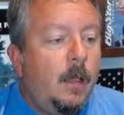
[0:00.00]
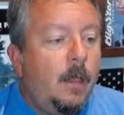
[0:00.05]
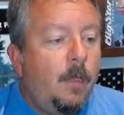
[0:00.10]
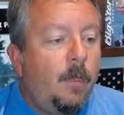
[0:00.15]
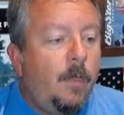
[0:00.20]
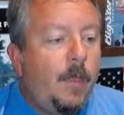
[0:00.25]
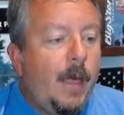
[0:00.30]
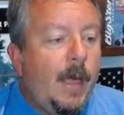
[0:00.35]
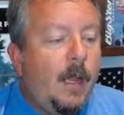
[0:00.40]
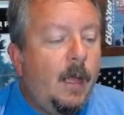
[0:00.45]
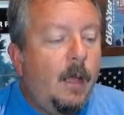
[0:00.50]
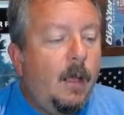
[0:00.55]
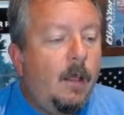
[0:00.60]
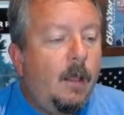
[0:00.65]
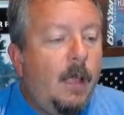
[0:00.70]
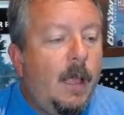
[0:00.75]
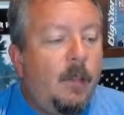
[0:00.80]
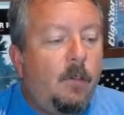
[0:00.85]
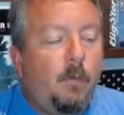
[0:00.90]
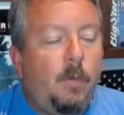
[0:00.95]
that
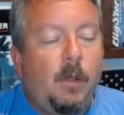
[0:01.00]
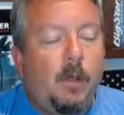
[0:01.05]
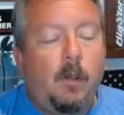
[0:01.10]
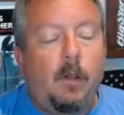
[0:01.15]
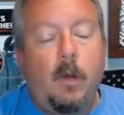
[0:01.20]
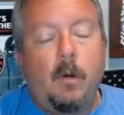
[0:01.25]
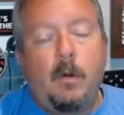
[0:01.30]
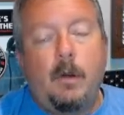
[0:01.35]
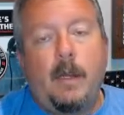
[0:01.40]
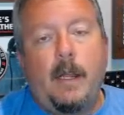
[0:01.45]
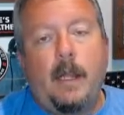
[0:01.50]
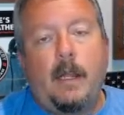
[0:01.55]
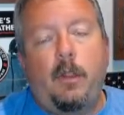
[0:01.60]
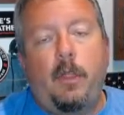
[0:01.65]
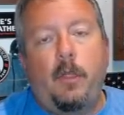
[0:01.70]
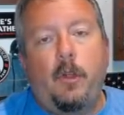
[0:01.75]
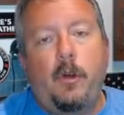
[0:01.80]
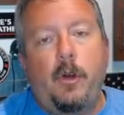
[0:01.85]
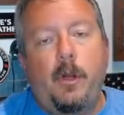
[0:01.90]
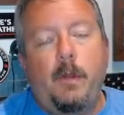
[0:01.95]
has been lowered down to
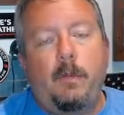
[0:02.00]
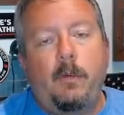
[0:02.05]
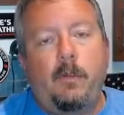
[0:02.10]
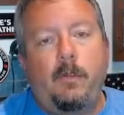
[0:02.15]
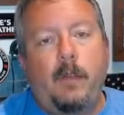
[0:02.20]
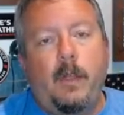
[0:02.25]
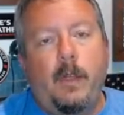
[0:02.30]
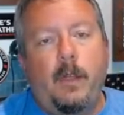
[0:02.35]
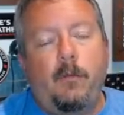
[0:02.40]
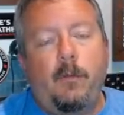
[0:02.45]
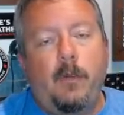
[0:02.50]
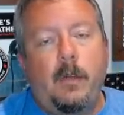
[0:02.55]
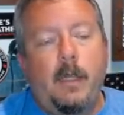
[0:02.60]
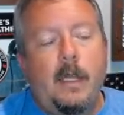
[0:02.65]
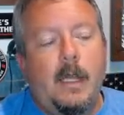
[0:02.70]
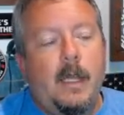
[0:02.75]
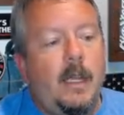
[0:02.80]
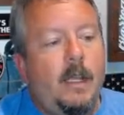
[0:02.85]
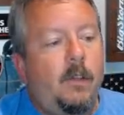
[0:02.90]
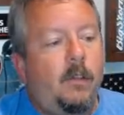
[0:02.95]
30% from
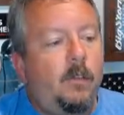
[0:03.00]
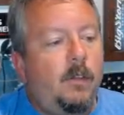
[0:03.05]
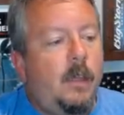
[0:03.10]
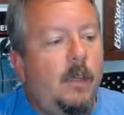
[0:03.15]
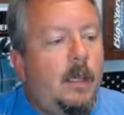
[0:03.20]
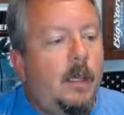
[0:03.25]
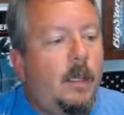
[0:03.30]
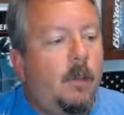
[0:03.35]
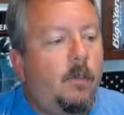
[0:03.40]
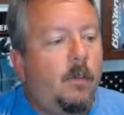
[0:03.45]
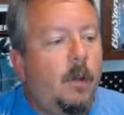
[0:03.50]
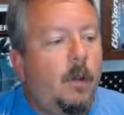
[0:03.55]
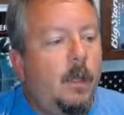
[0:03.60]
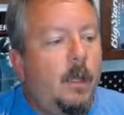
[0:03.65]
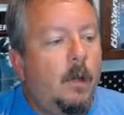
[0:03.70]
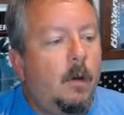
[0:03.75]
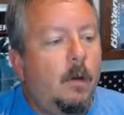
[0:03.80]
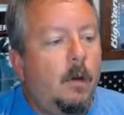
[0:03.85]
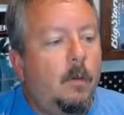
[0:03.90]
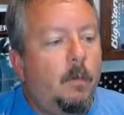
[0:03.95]
the NHC. It's going to
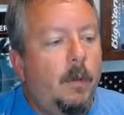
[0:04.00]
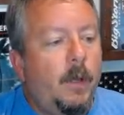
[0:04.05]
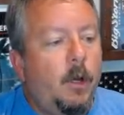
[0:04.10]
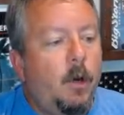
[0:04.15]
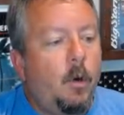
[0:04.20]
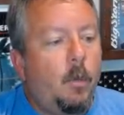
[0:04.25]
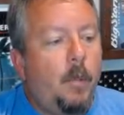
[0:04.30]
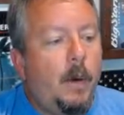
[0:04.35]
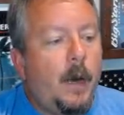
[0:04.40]
enter a big old